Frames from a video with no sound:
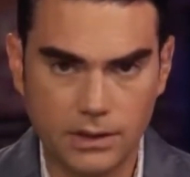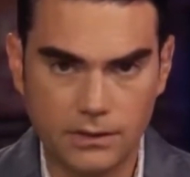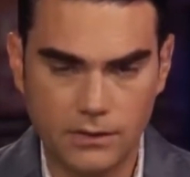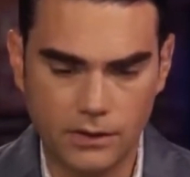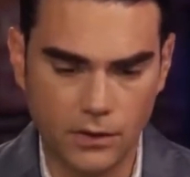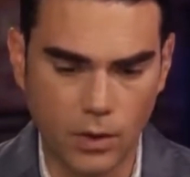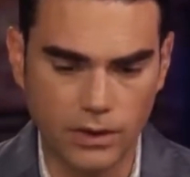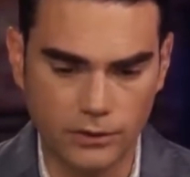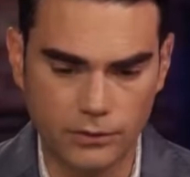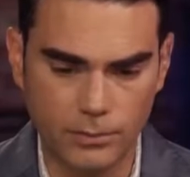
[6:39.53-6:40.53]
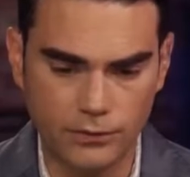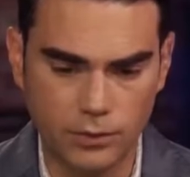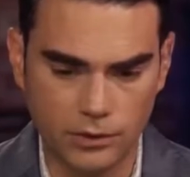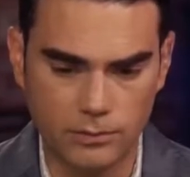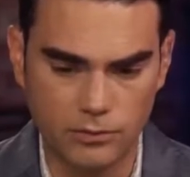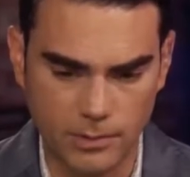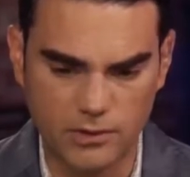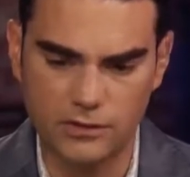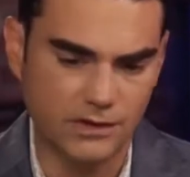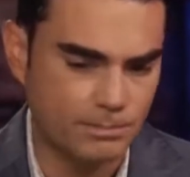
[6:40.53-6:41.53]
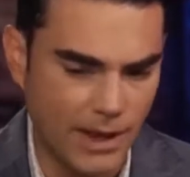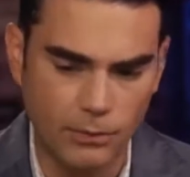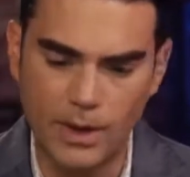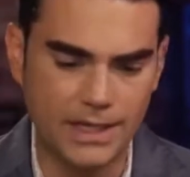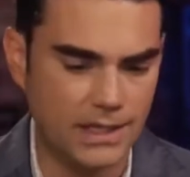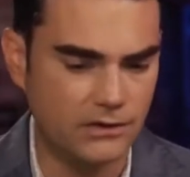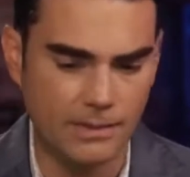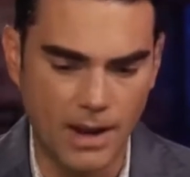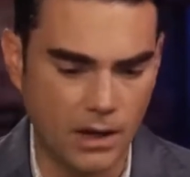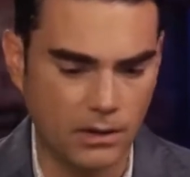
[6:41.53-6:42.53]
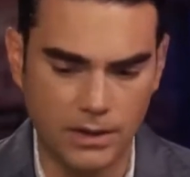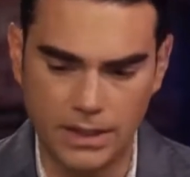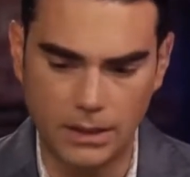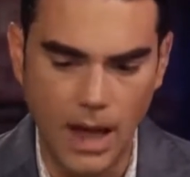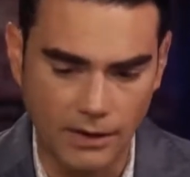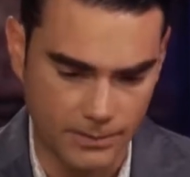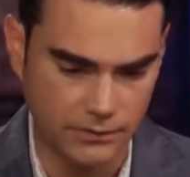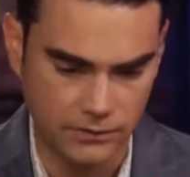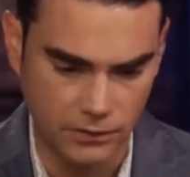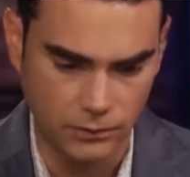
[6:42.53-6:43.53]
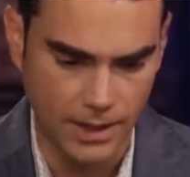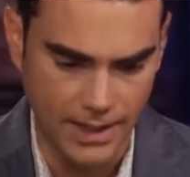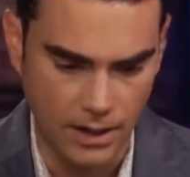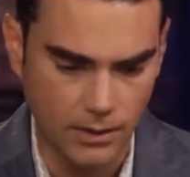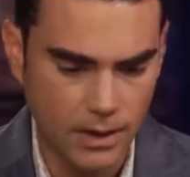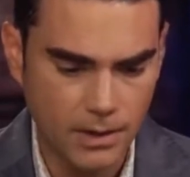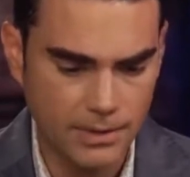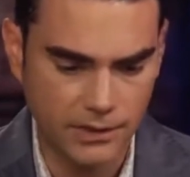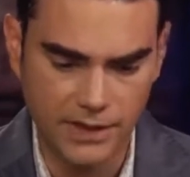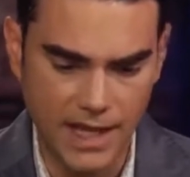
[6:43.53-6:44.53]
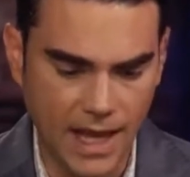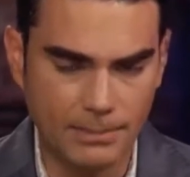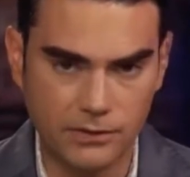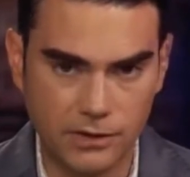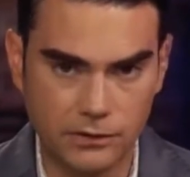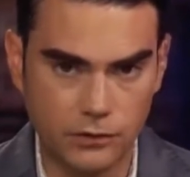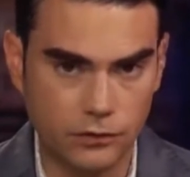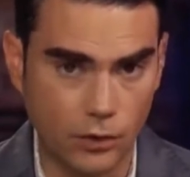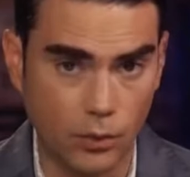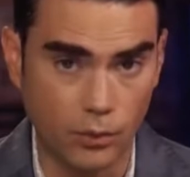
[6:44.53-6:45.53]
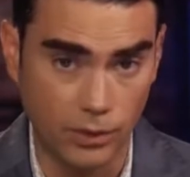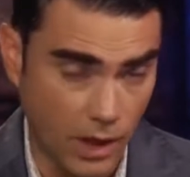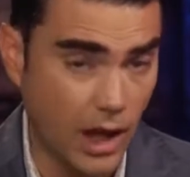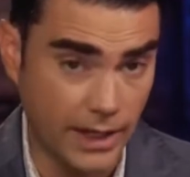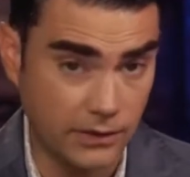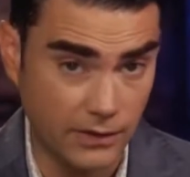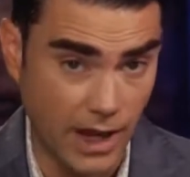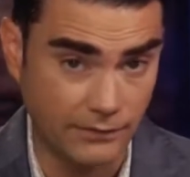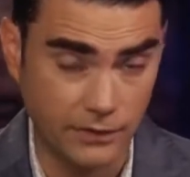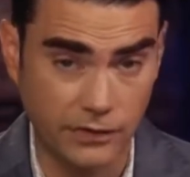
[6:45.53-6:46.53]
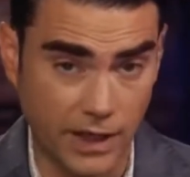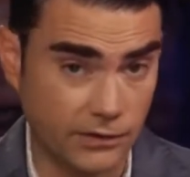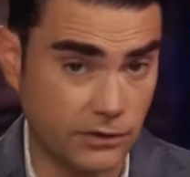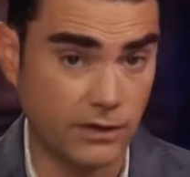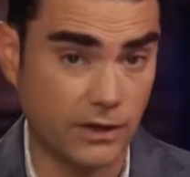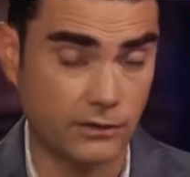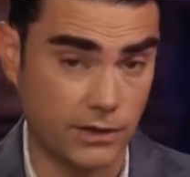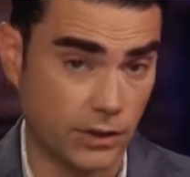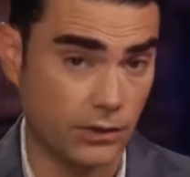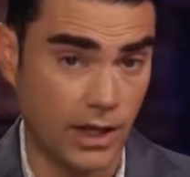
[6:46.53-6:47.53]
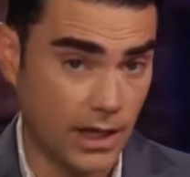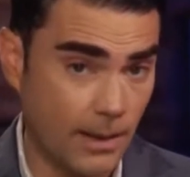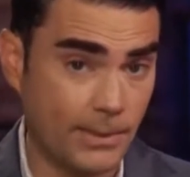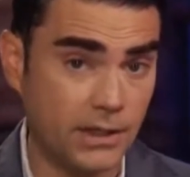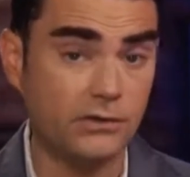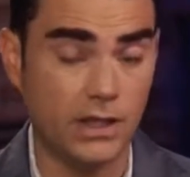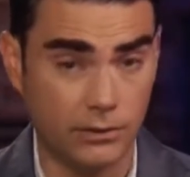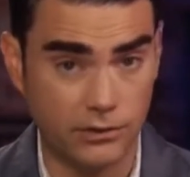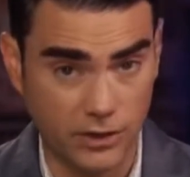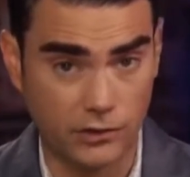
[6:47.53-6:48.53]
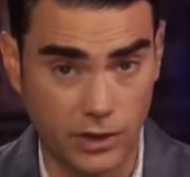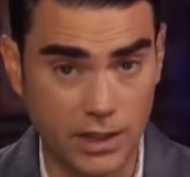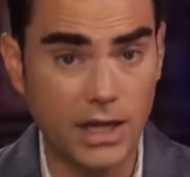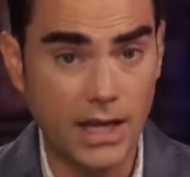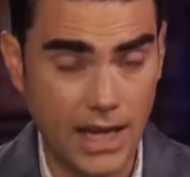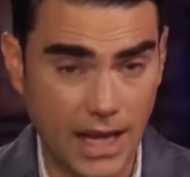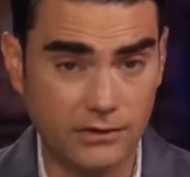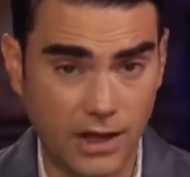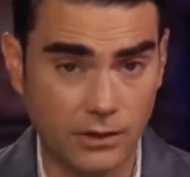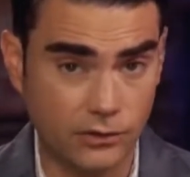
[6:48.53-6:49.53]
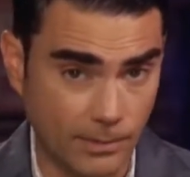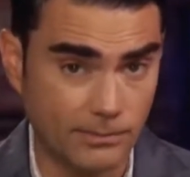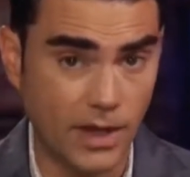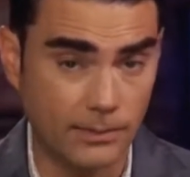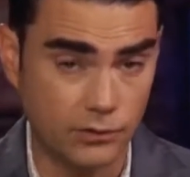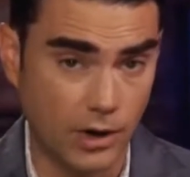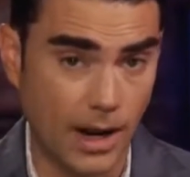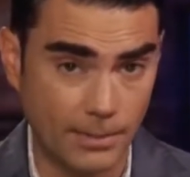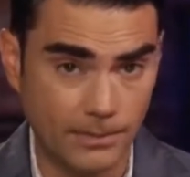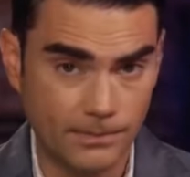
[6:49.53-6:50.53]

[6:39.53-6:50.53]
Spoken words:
The goal here is to move towards subscriptions. This, by the way, is a model in a lot of businesses right now, because the ad business is so reliant, obviously, on the success of the underlying companies. In a recession, ad dollars sometimes drop.